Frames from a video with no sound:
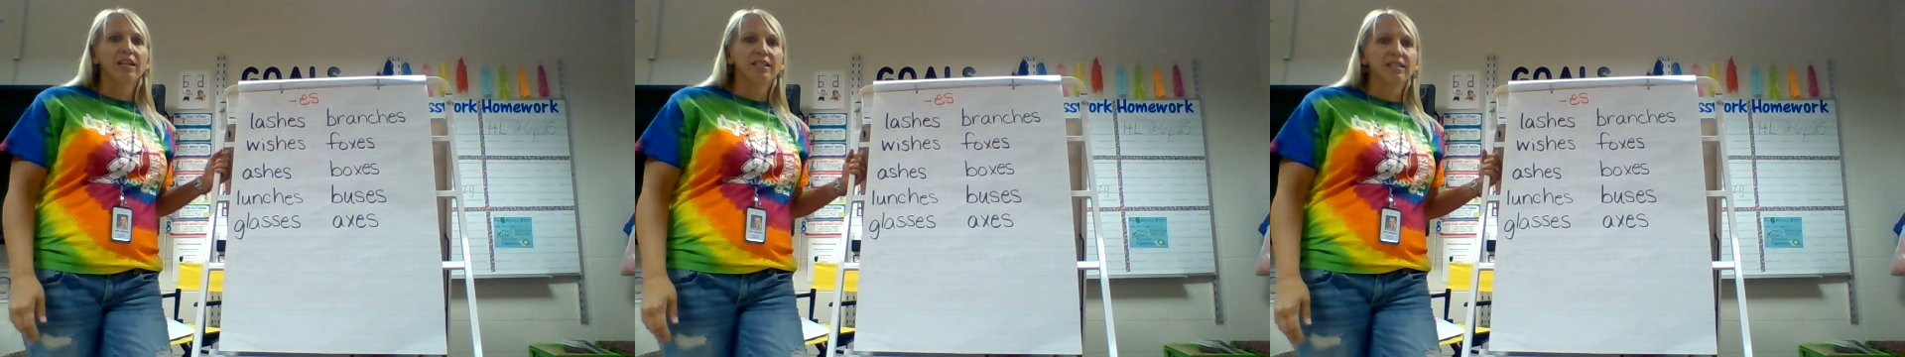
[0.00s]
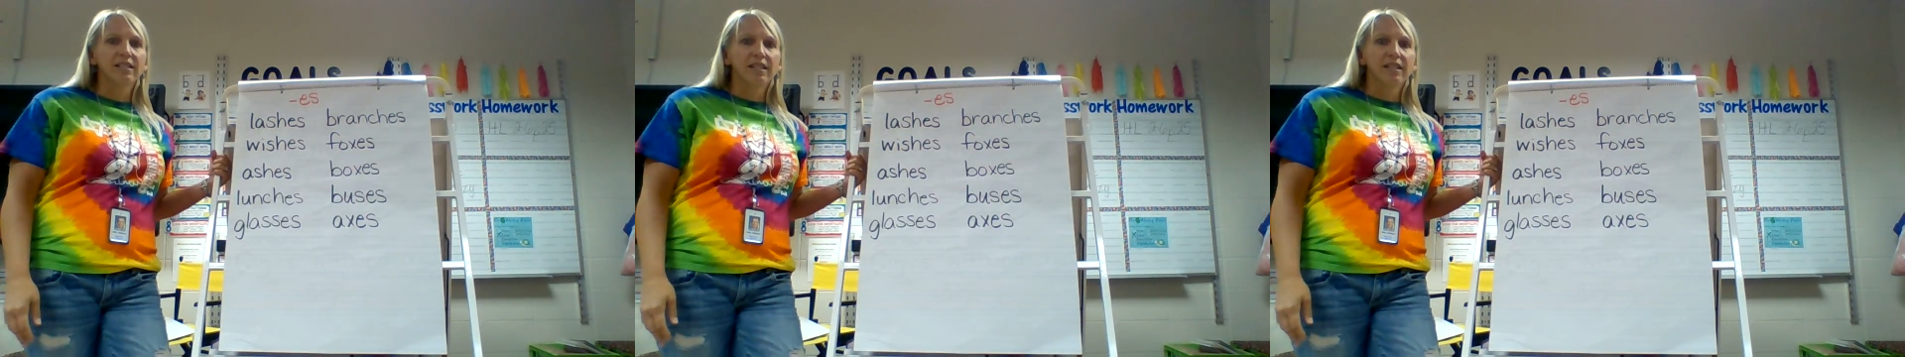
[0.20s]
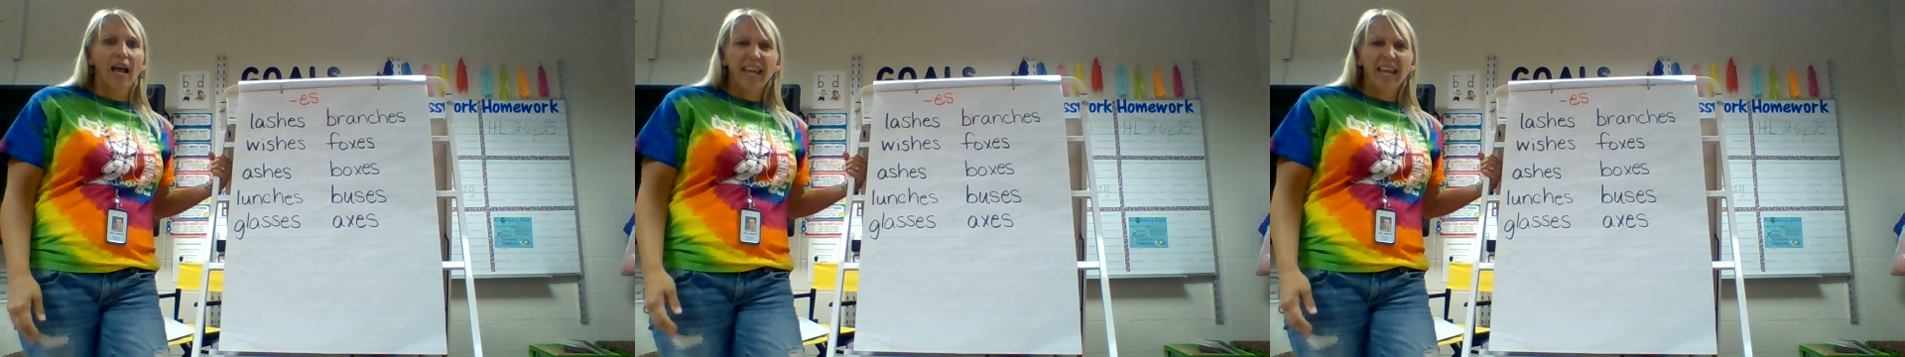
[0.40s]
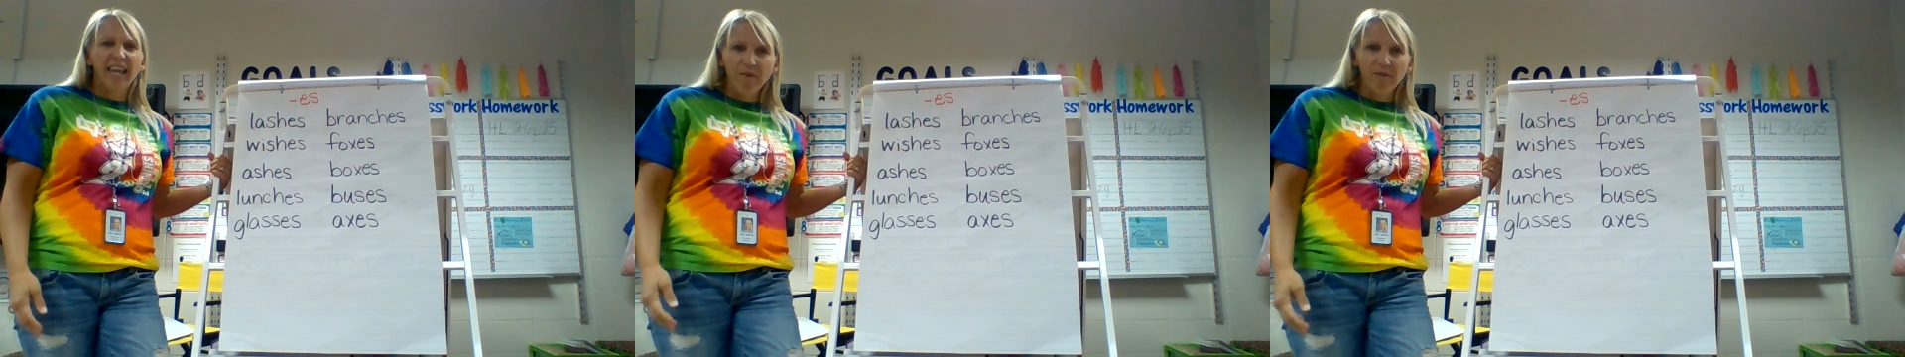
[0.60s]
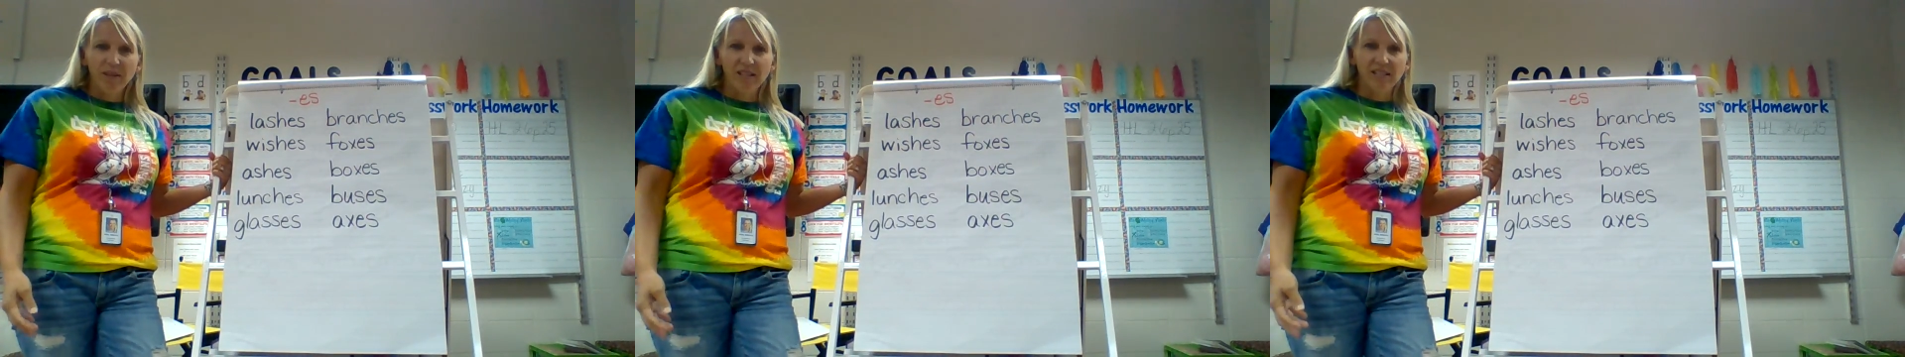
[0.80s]
I can't
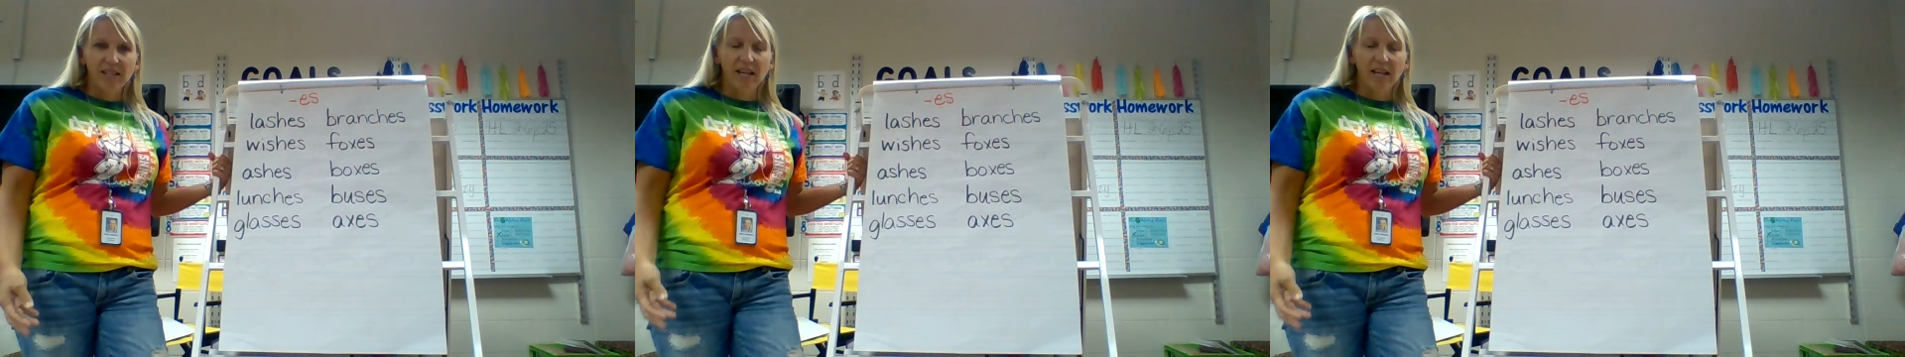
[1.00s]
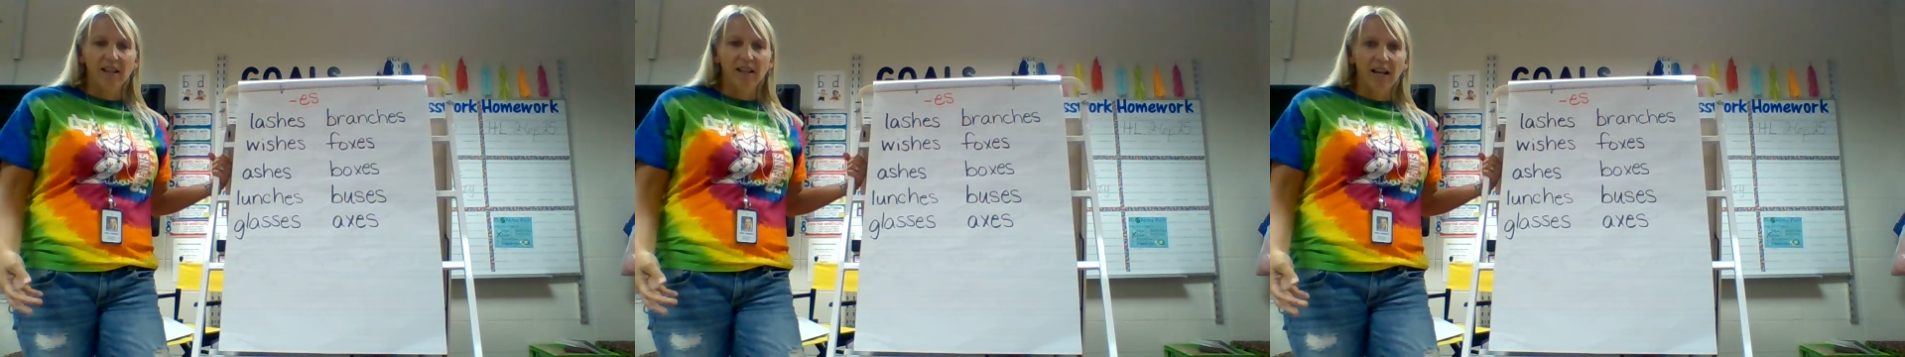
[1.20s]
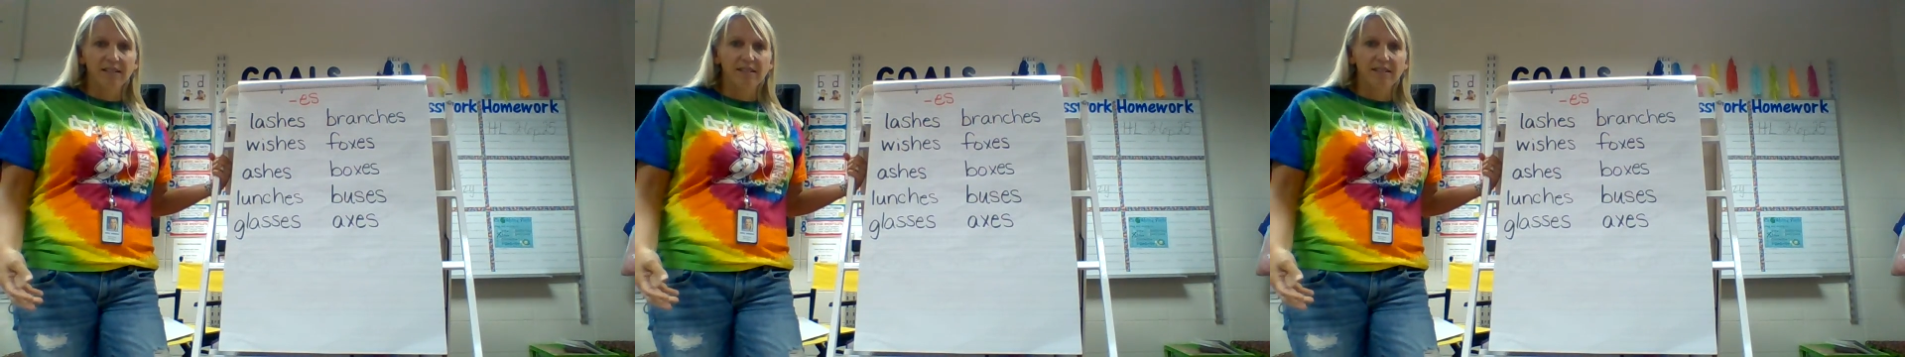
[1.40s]
really say glass,